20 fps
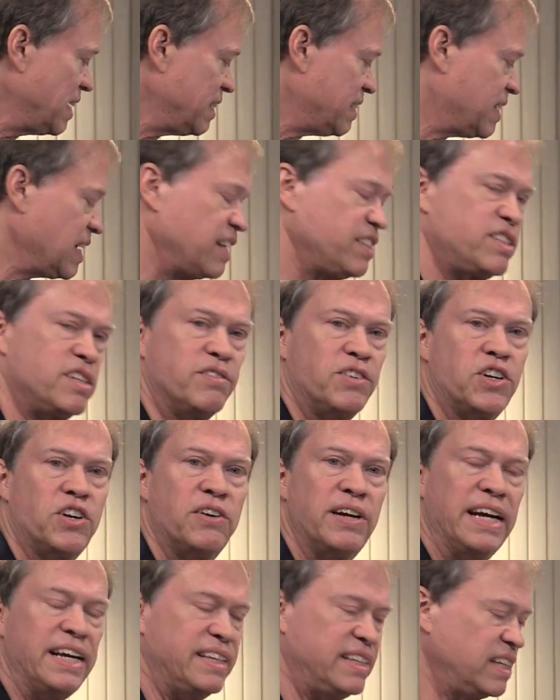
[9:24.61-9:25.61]
sense of
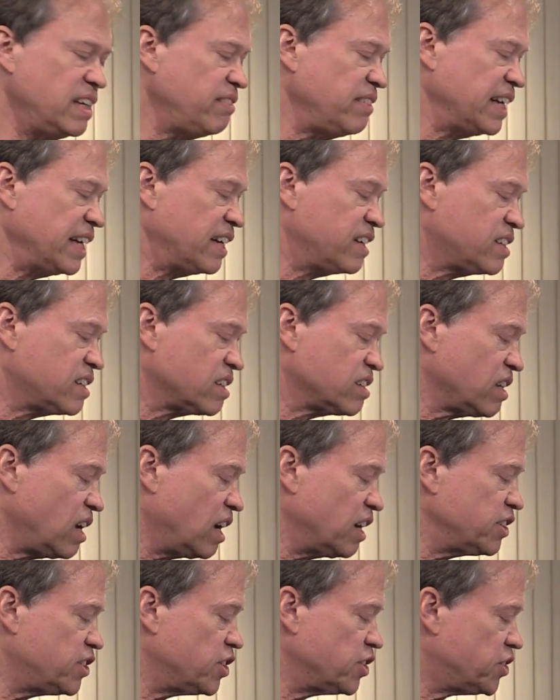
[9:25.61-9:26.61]
creativity, because as
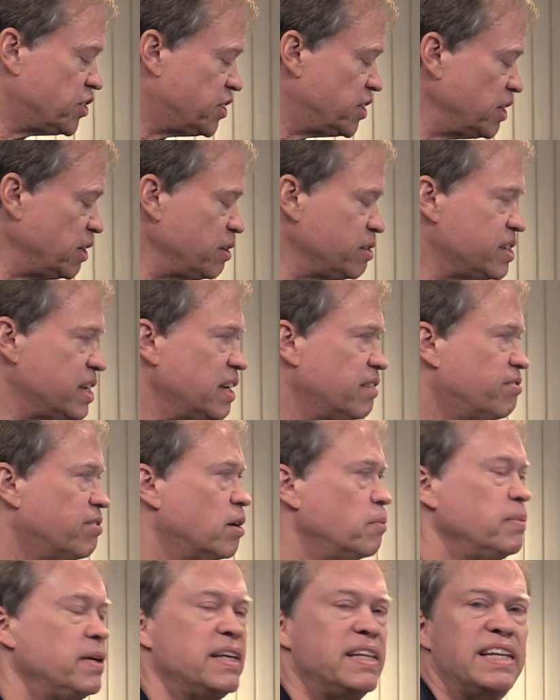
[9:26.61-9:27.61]
long as you're choosing
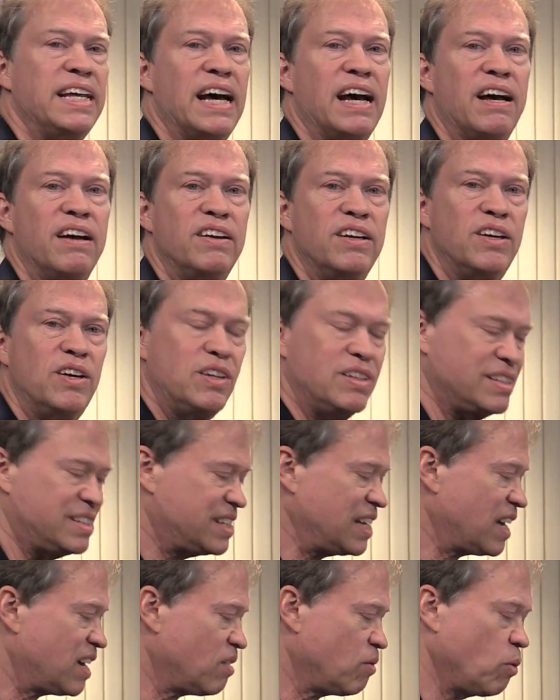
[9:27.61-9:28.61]
from in that
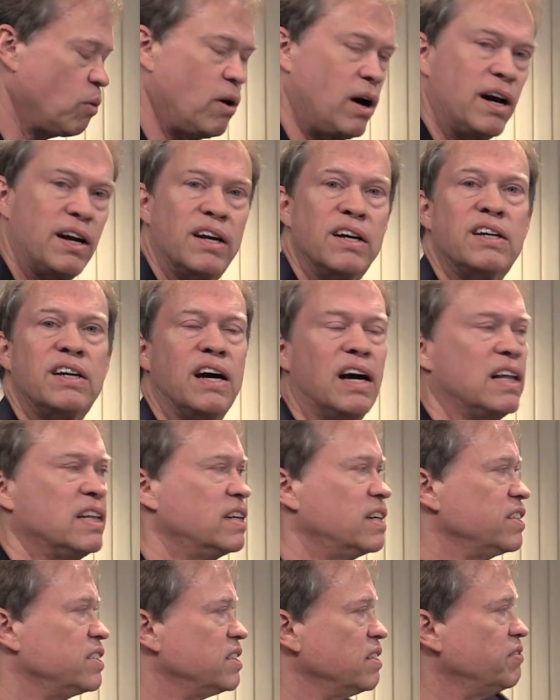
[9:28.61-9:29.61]
set of
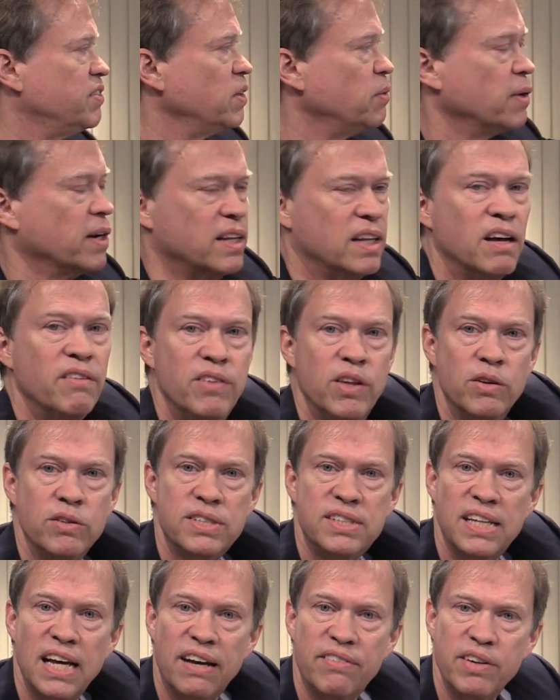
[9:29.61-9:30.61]
watercolors, if you will, of
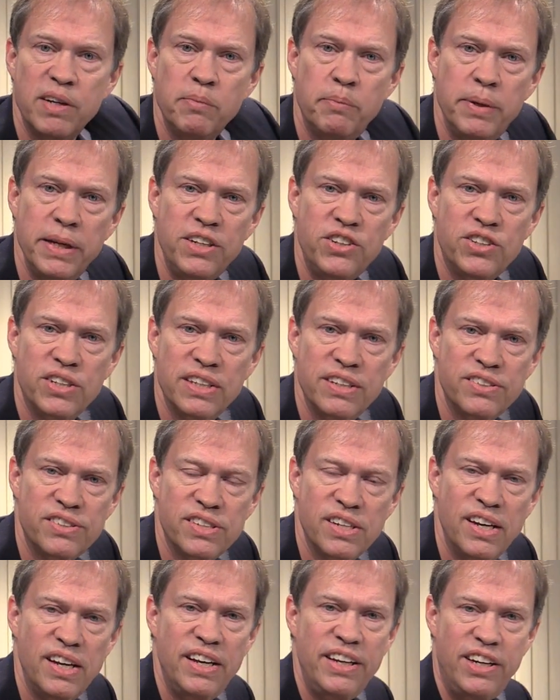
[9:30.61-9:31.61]
those 7
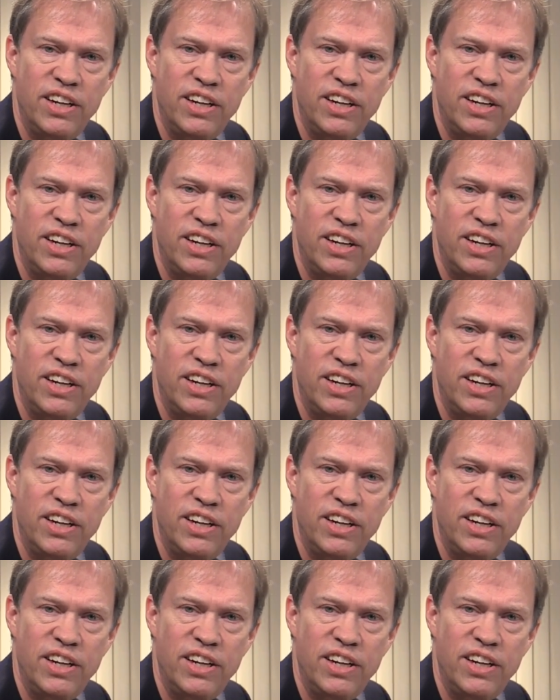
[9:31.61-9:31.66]
pitches,